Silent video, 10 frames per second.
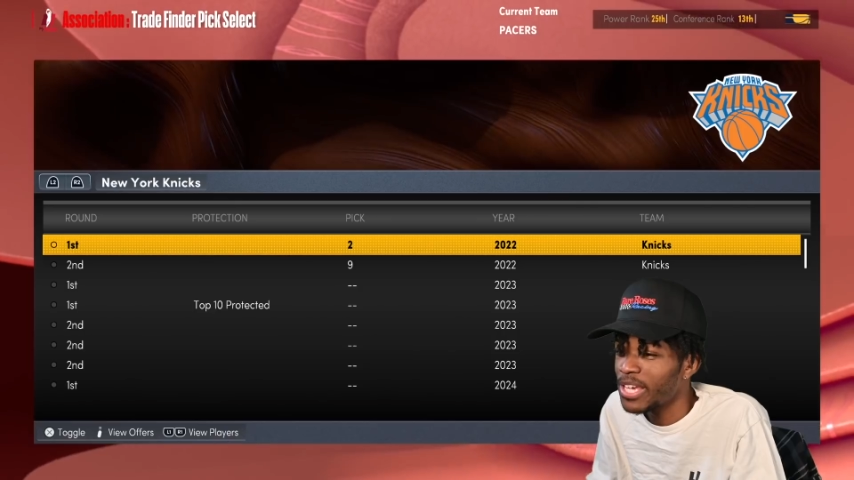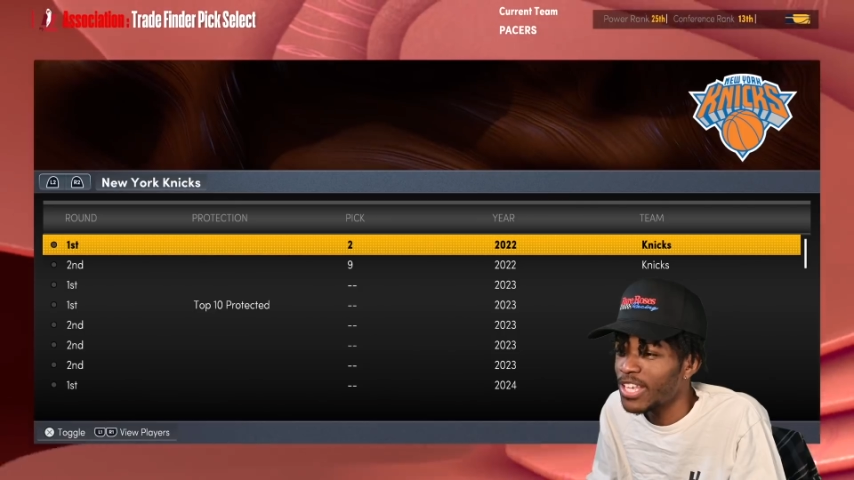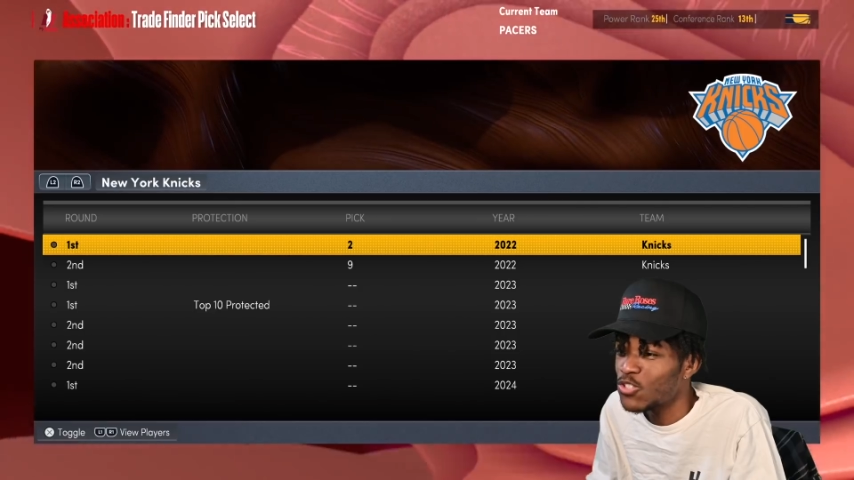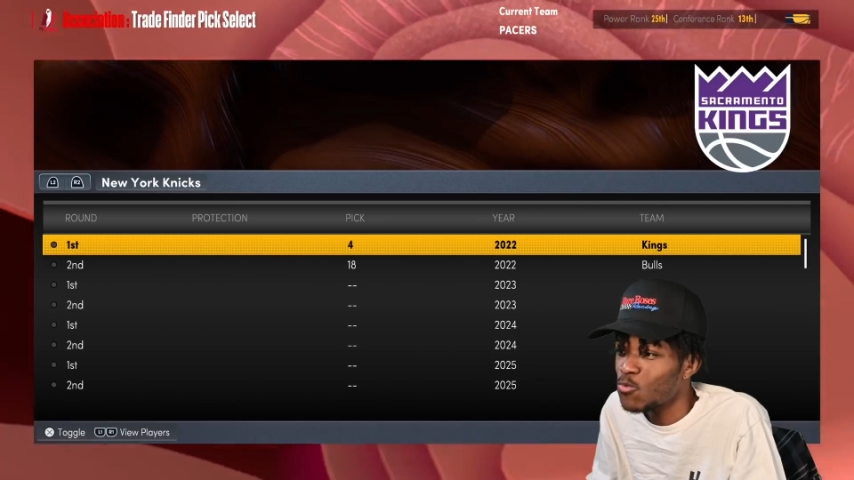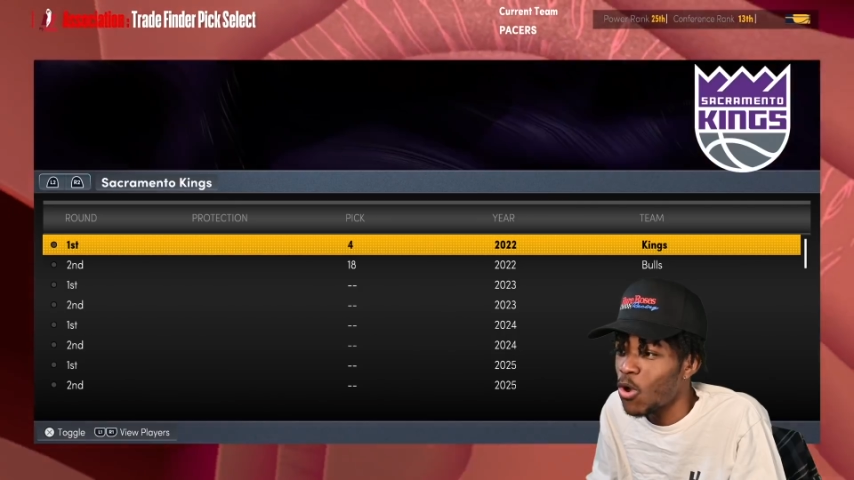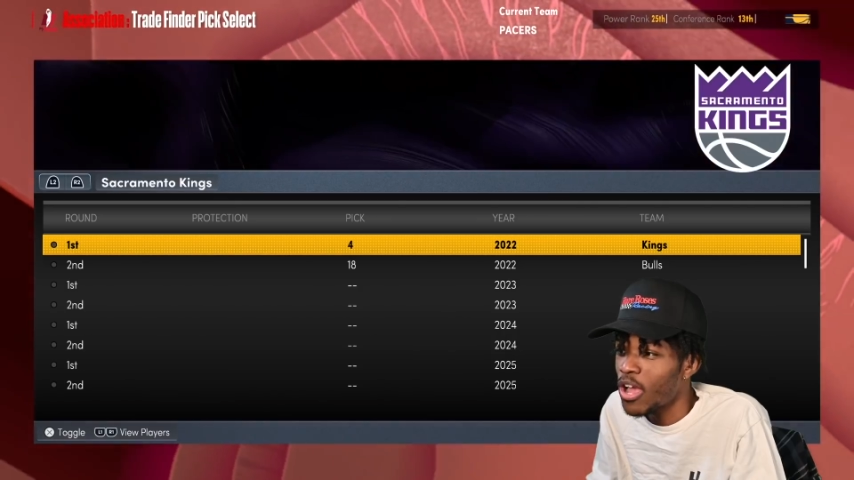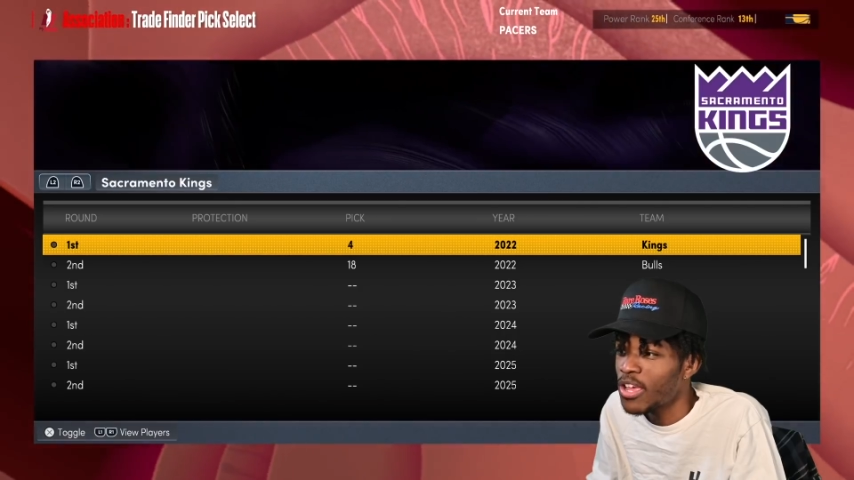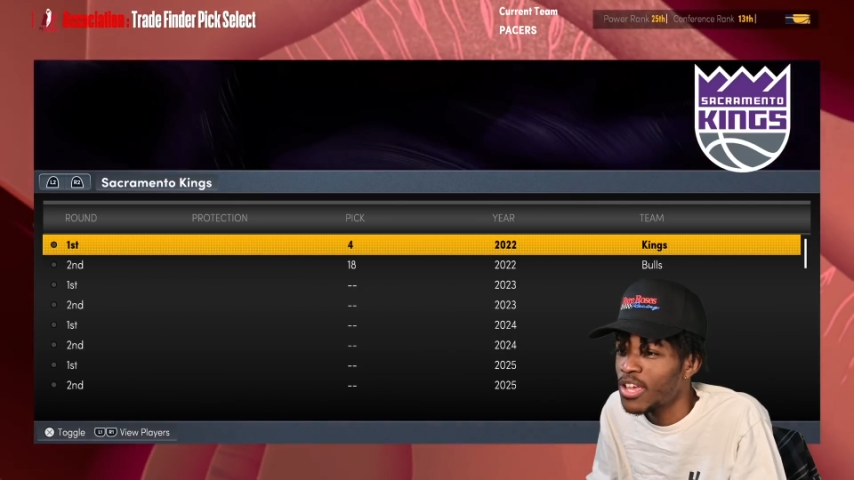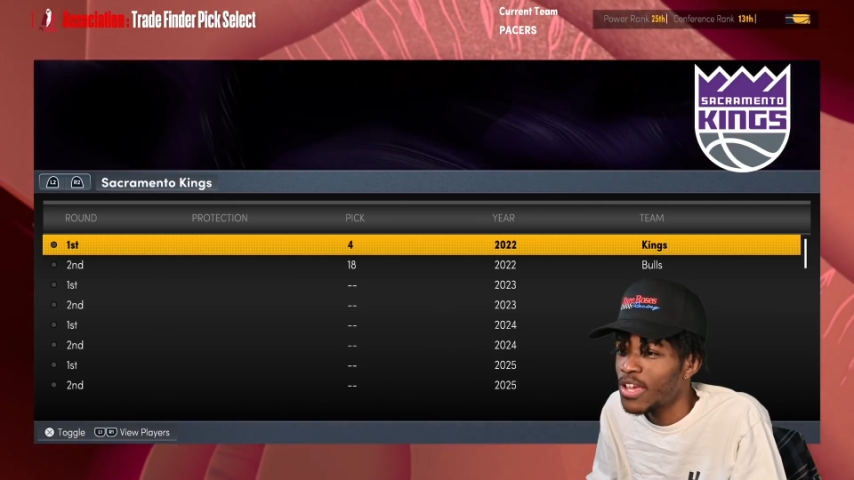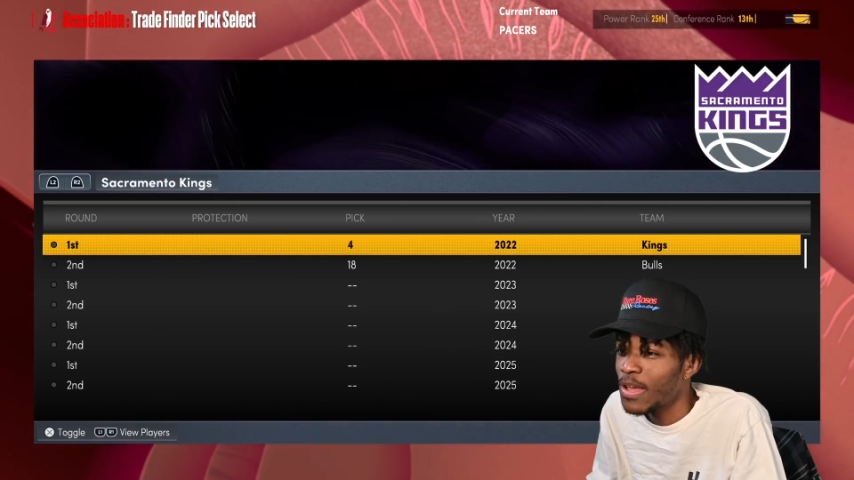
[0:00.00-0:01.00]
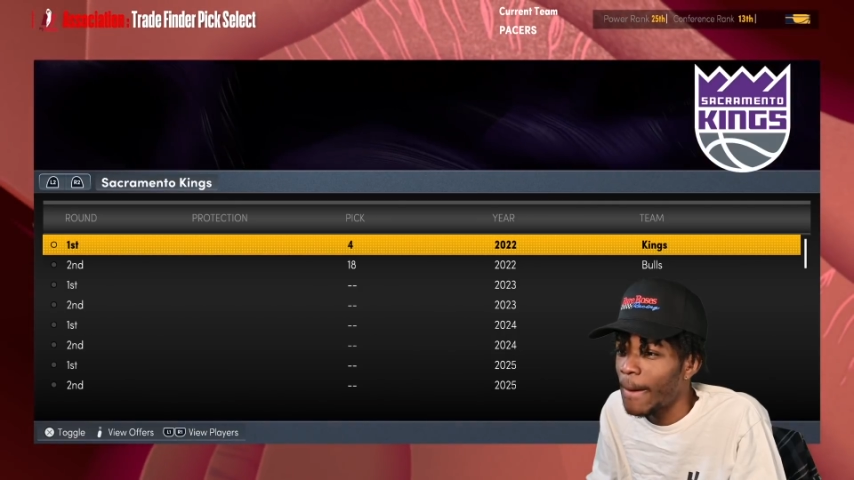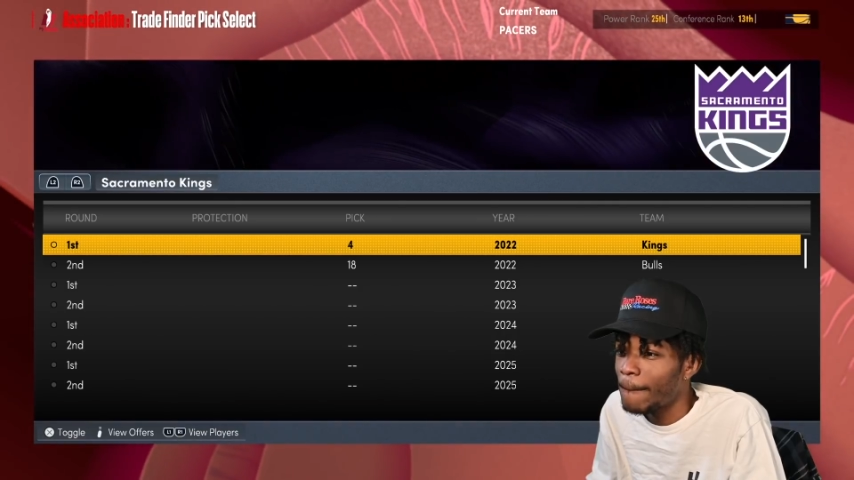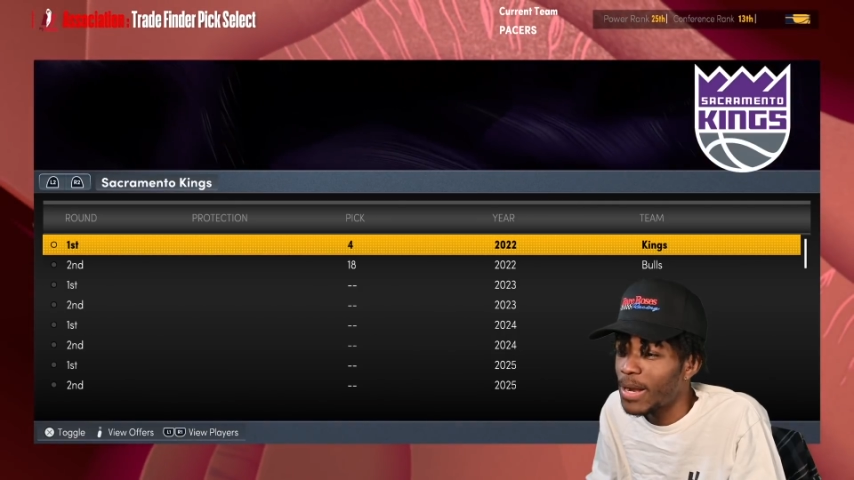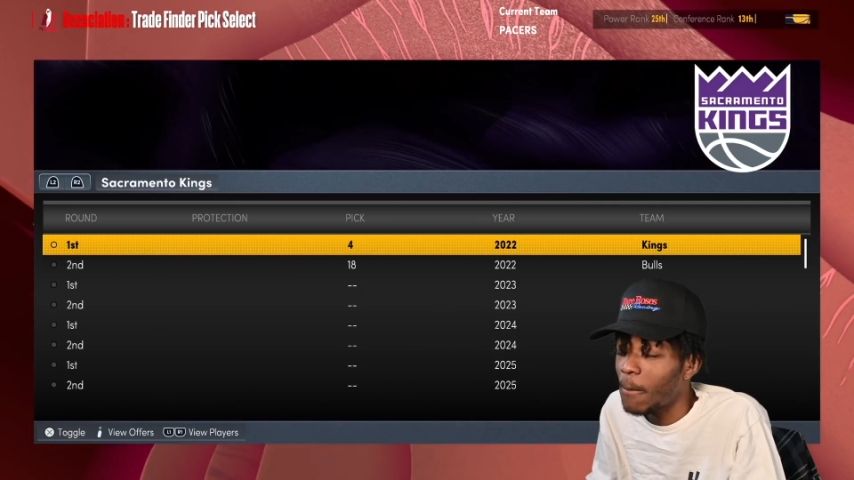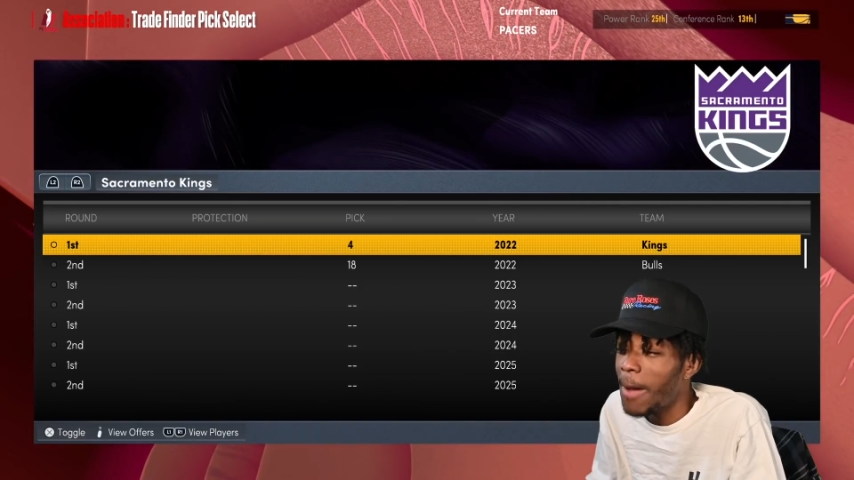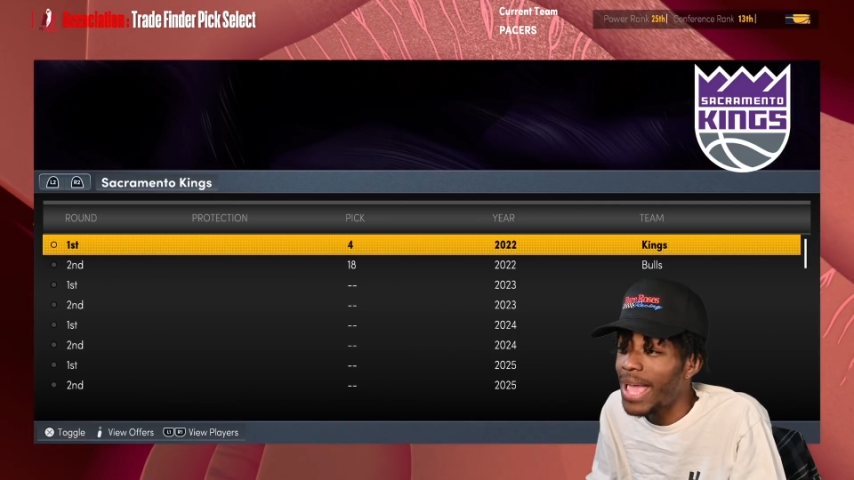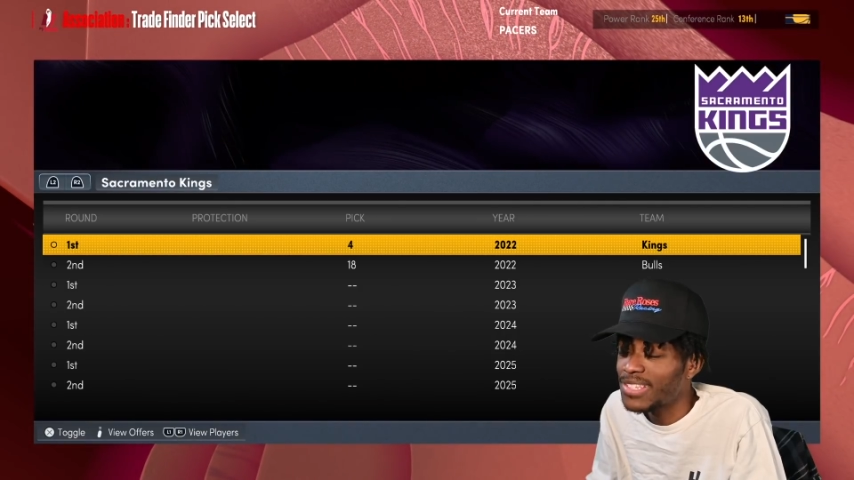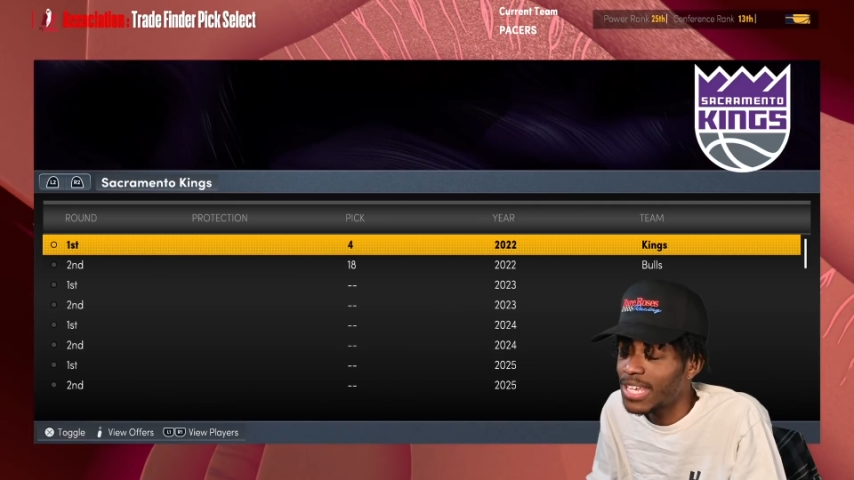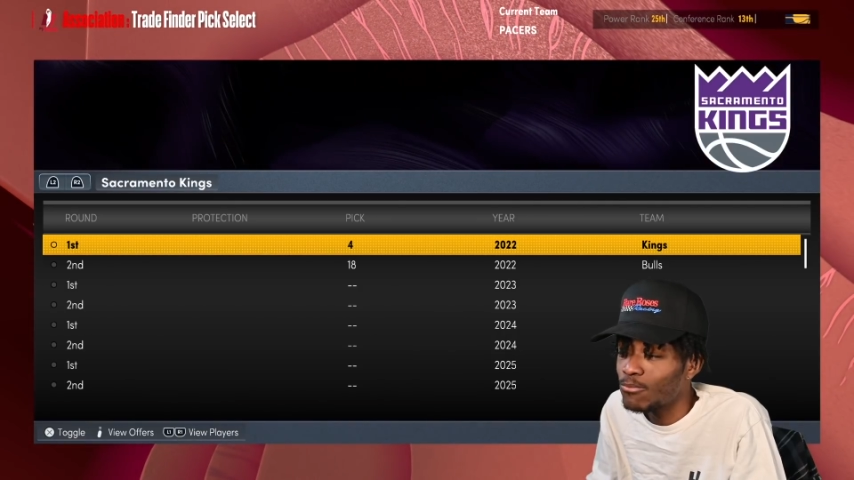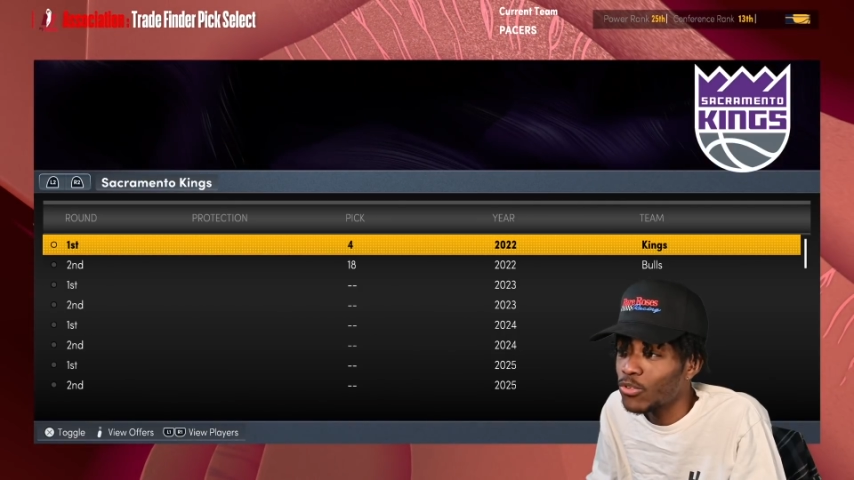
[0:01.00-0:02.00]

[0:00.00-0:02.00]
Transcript: that you want. But on my team,